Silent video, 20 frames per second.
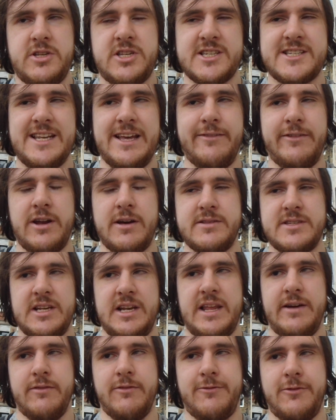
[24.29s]
We just leveled up to
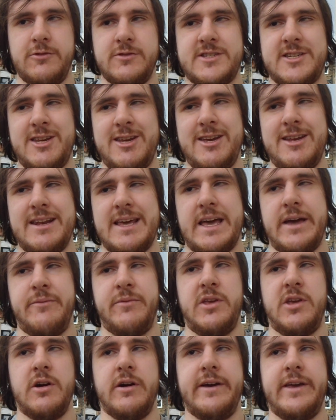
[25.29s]
level fourteen and
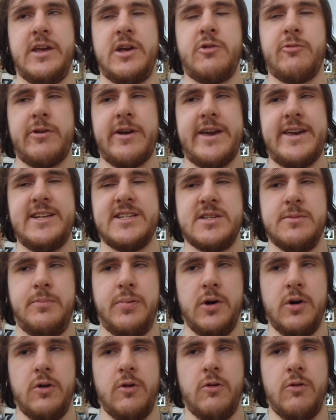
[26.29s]
we got a great
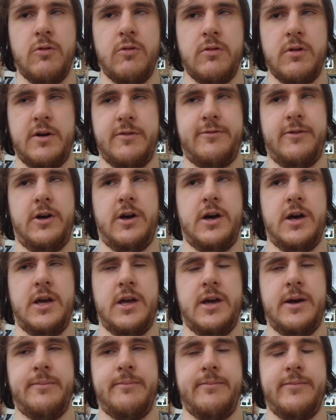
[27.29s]
ball, a
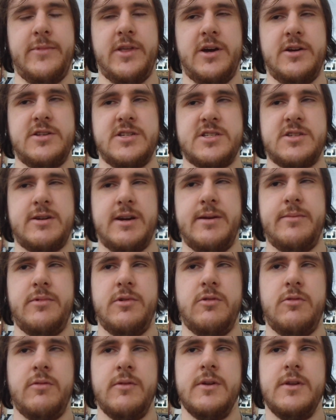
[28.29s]
fire, no, just a great
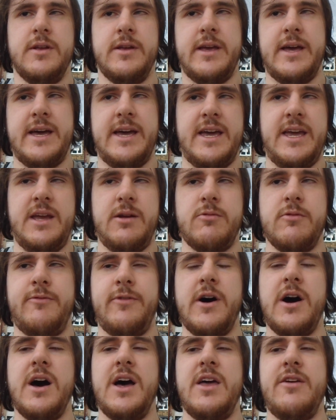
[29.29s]
ball, a
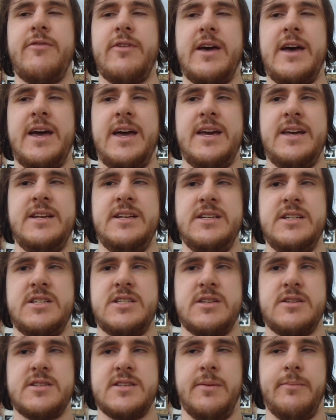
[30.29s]
revive, and
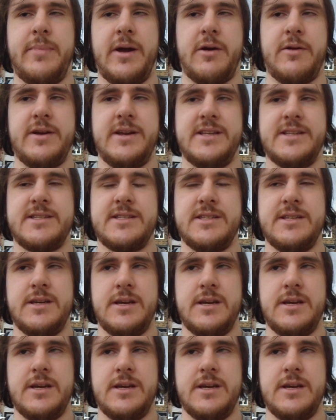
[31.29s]
some barriers.